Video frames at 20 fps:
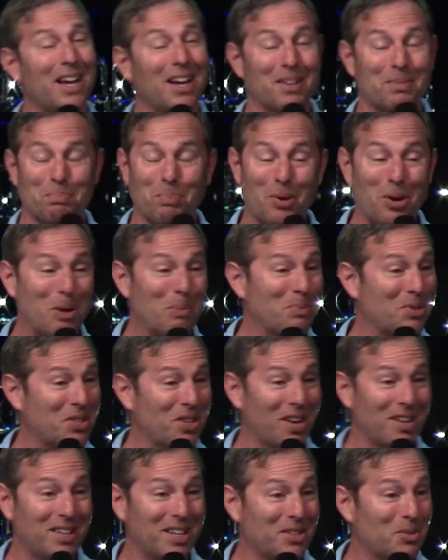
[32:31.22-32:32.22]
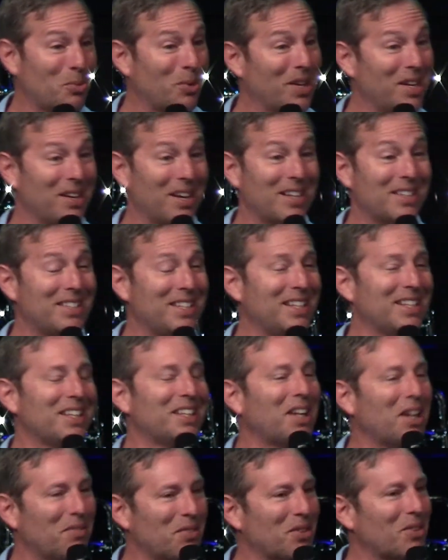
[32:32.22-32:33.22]
day on Palm Sunday 2019
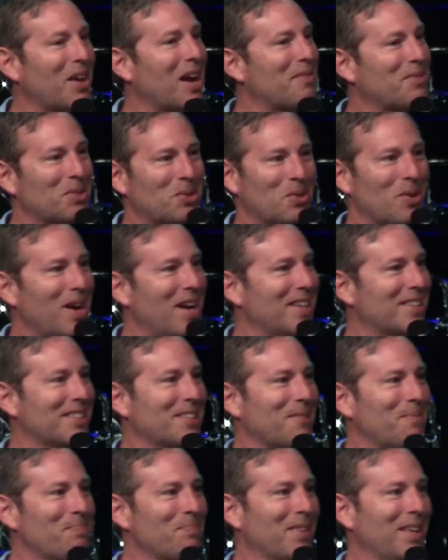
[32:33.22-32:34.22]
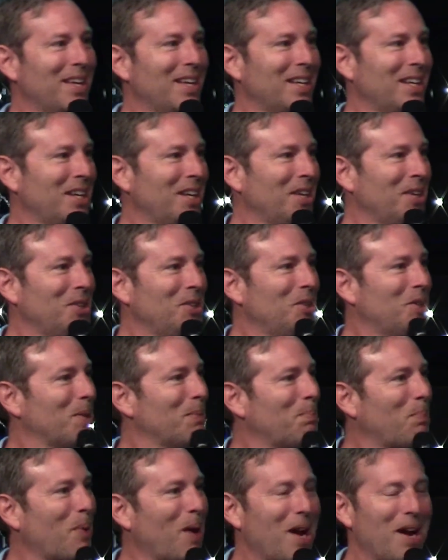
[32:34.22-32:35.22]
to give your life to Christ. You
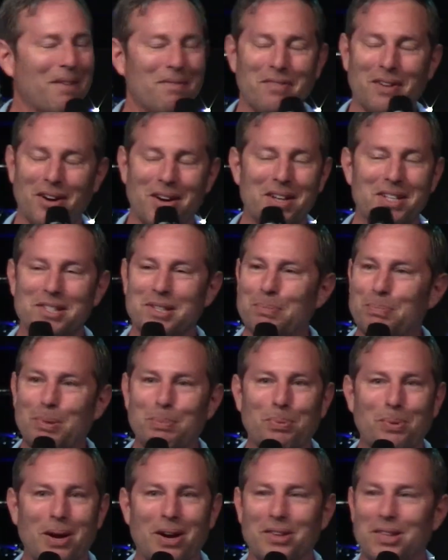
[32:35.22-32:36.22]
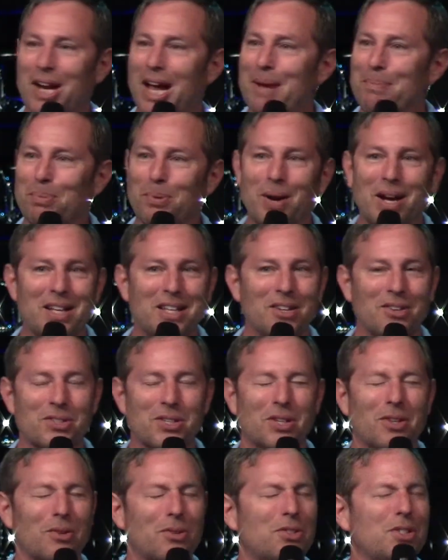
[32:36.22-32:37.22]
can pray a very simple prayer that I prayed
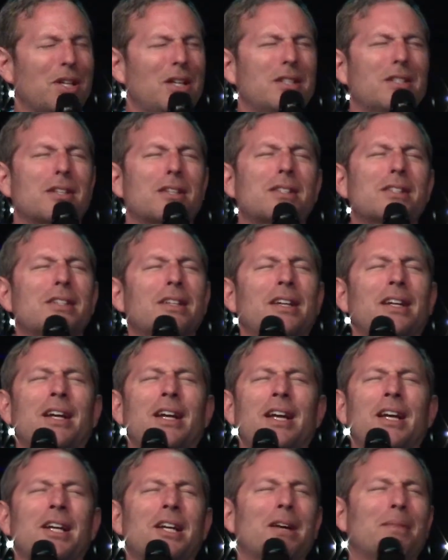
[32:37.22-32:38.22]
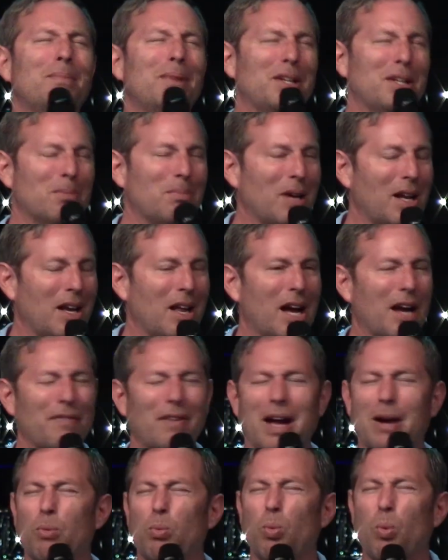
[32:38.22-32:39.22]
years ago. Jesus, come into my
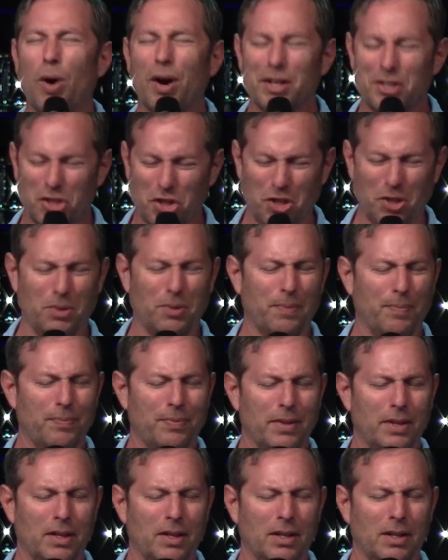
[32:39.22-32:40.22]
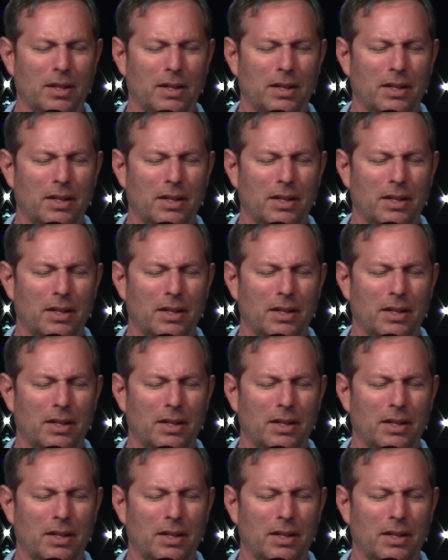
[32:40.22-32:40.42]
life. I want you.